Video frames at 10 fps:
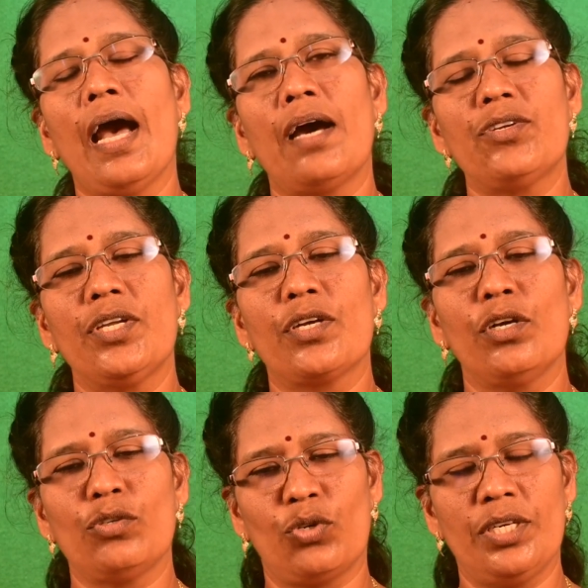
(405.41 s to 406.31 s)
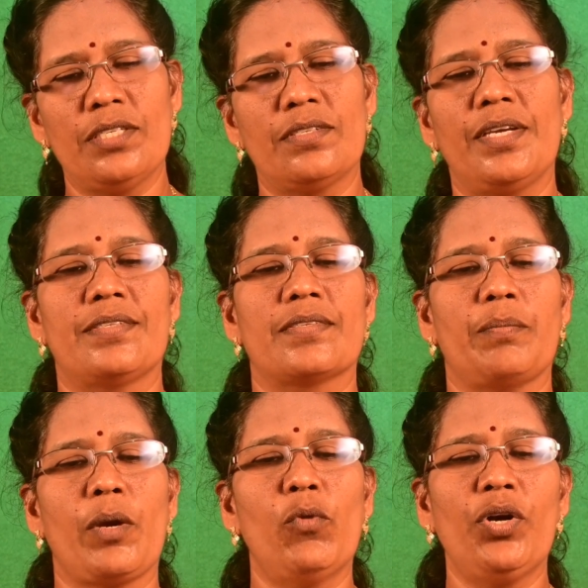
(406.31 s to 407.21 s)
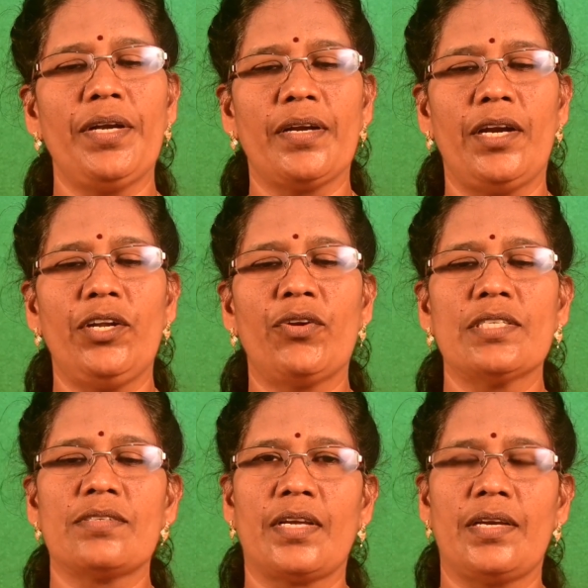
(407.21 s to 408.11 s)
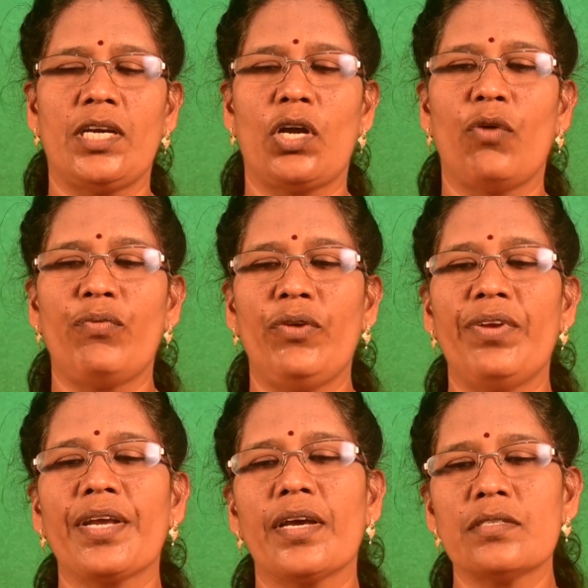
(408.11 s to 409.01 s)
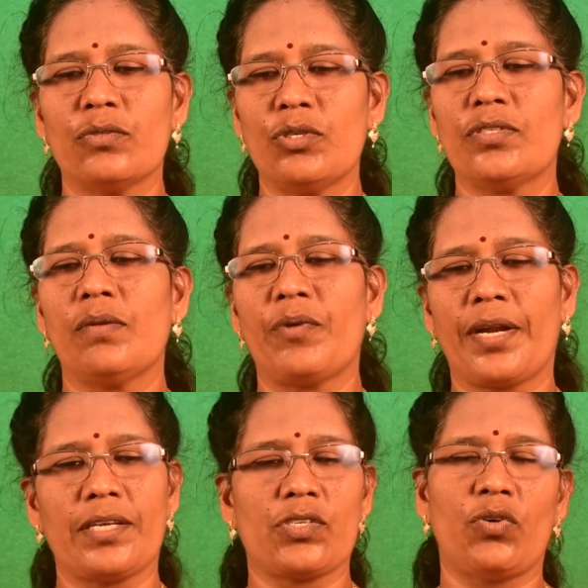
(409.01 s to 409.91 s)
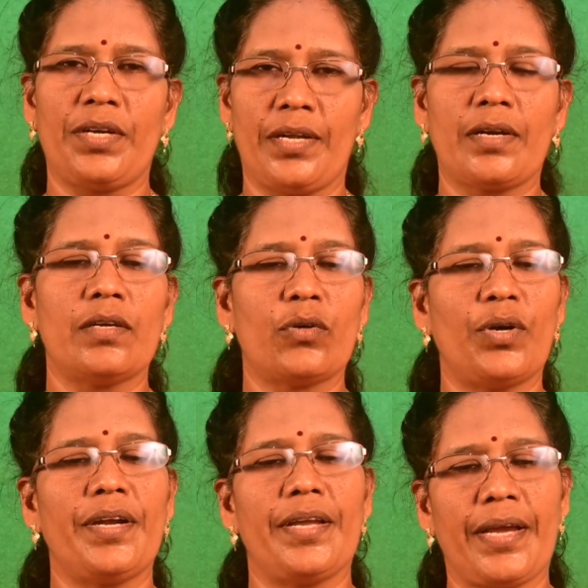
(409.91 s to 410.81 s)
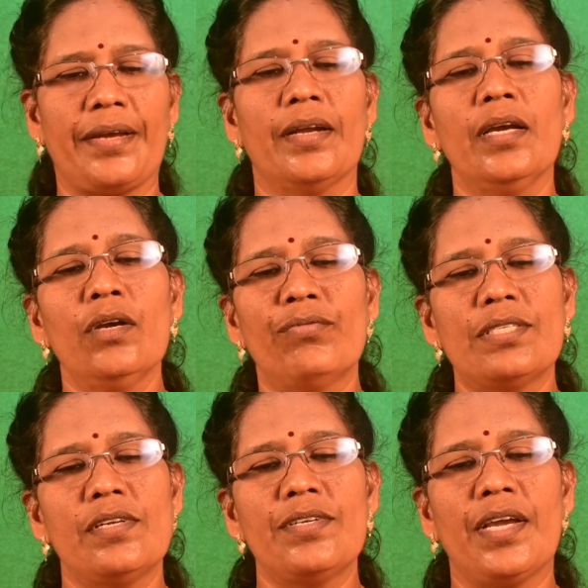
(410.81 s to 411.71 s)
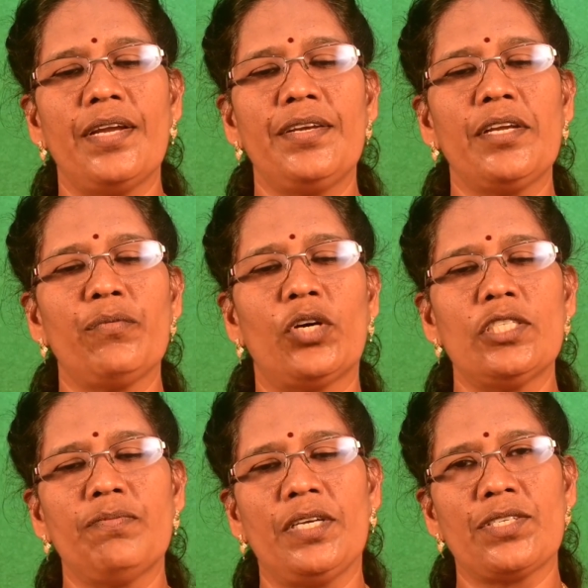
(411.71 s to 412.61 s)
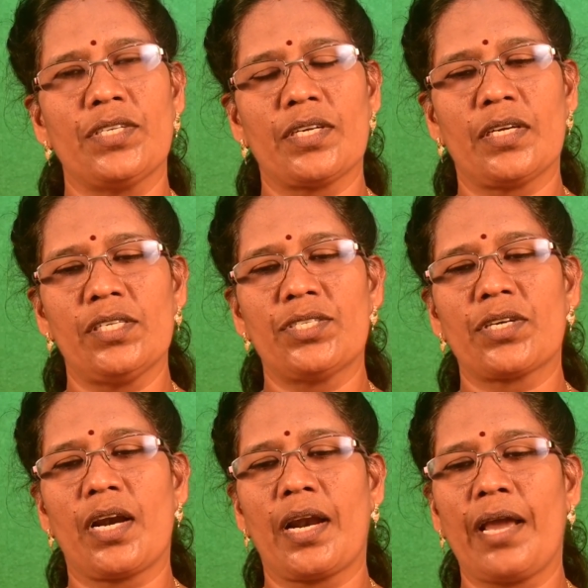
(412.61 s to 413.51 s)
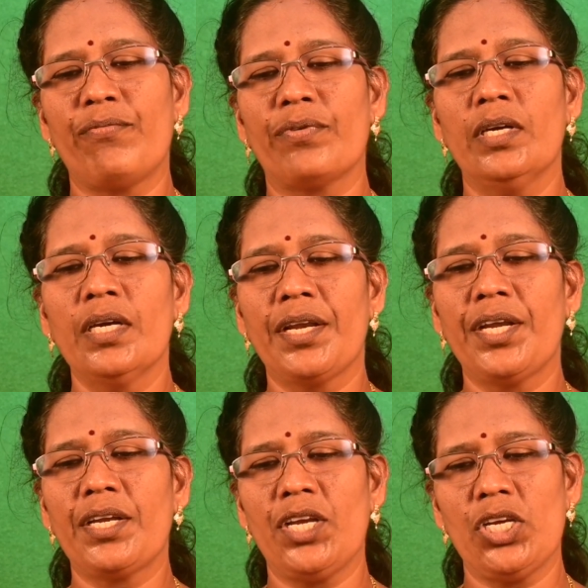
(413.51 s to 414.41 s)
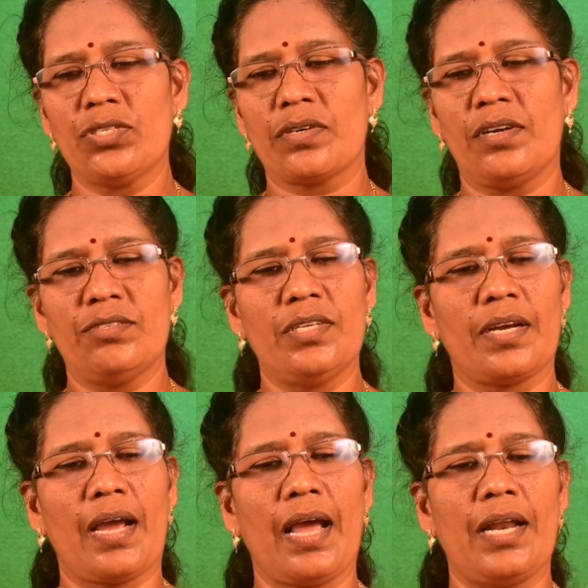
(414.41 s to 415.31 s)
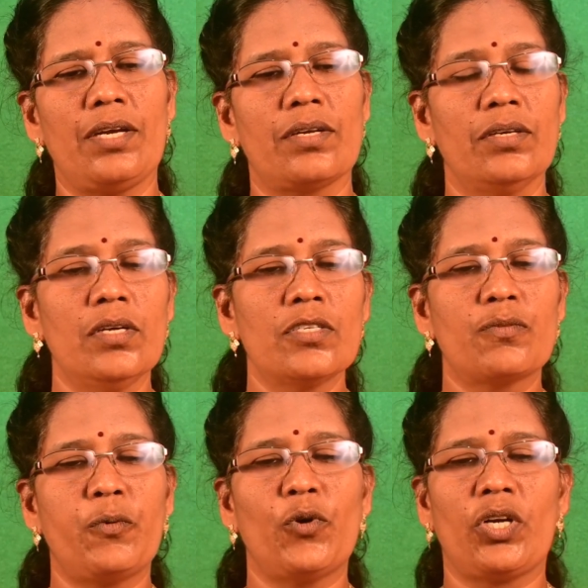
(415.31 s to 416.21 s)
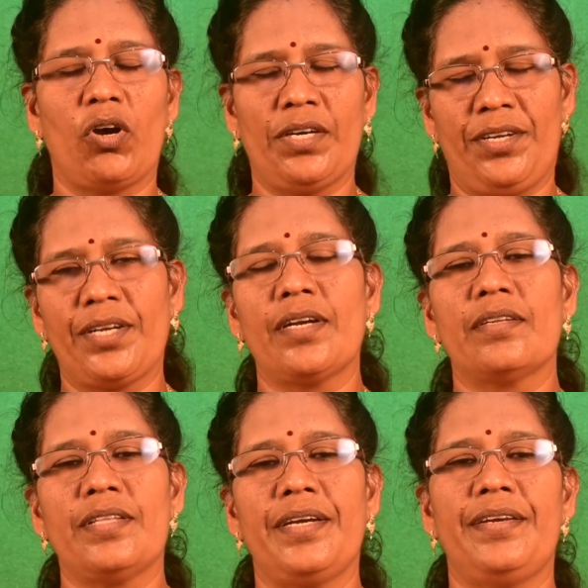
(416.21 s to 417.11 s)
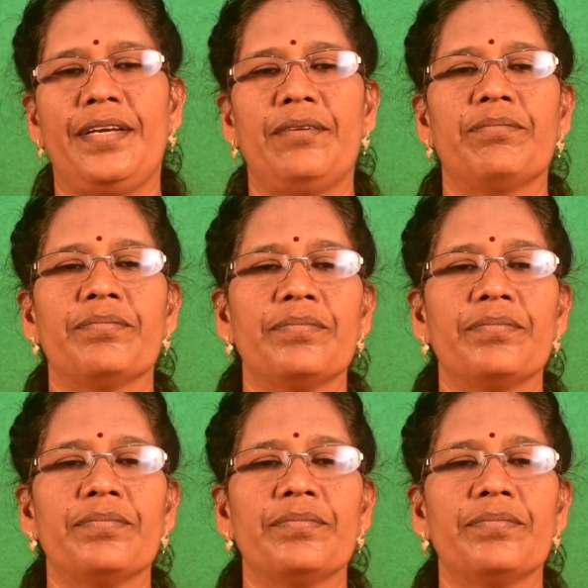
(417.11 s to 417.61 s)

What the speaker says: Article 26. Promoting adequate standard of living and social protection. Article 28. Facilitating participation in cultural life, recreation, leisure, and sport. Article 30.